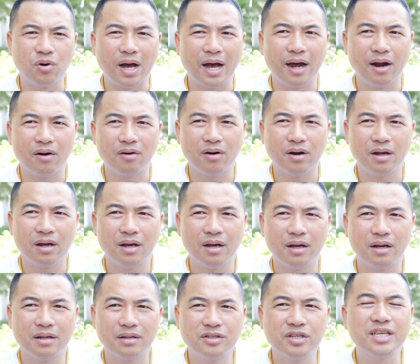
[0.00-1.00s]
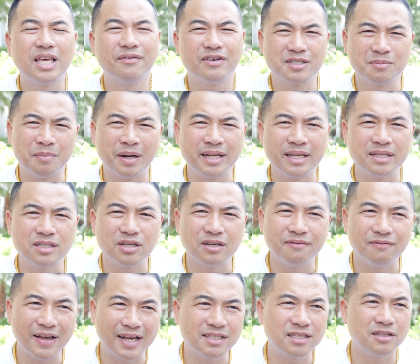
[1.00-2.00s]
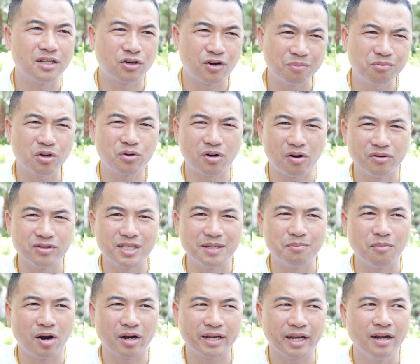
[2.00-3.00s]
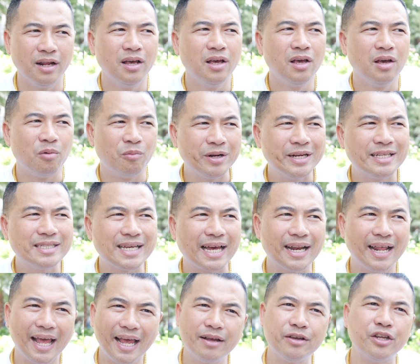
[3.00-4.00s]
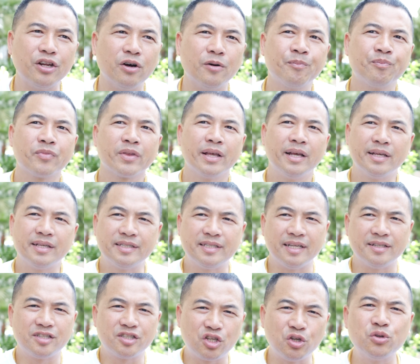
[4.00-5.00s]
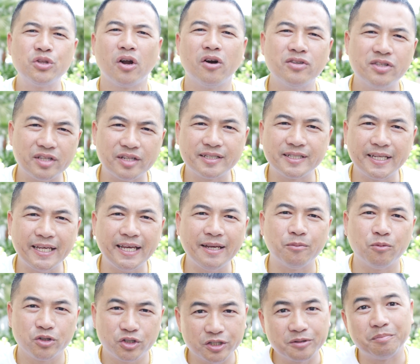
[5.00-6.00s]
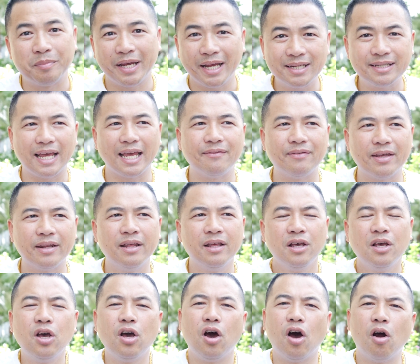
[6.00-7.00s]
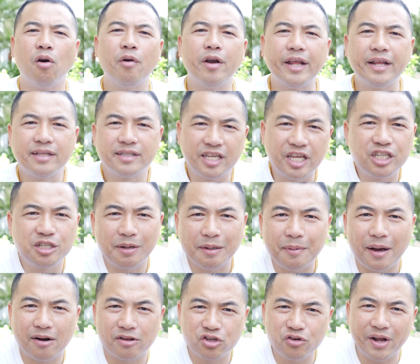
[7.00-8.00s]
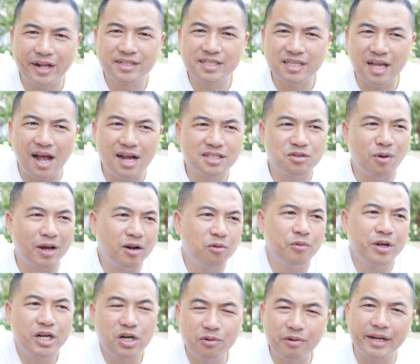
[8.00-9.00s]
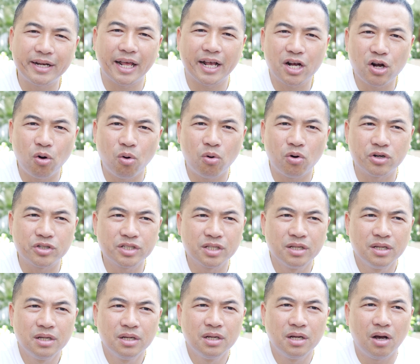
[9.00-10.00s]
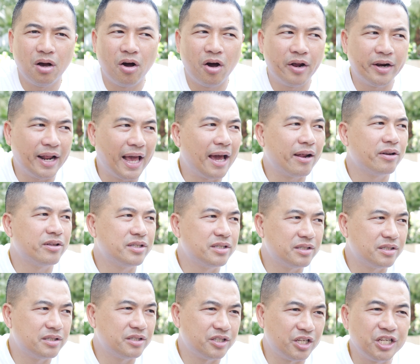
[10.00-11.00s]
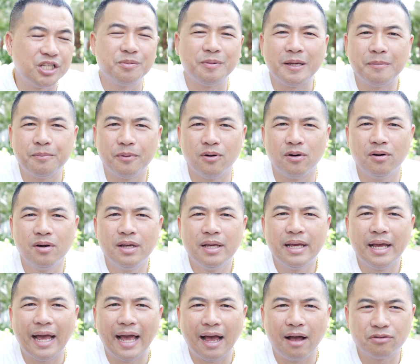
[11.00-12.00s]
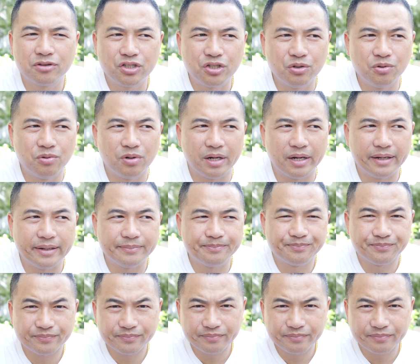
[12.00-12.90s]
to give us money to invest in the cryptocurrency market, we decided, hey, you know, since 2/3 of the team, which is me and David, already teach people how to trade stocks, why don't we create a course on how to teach people how to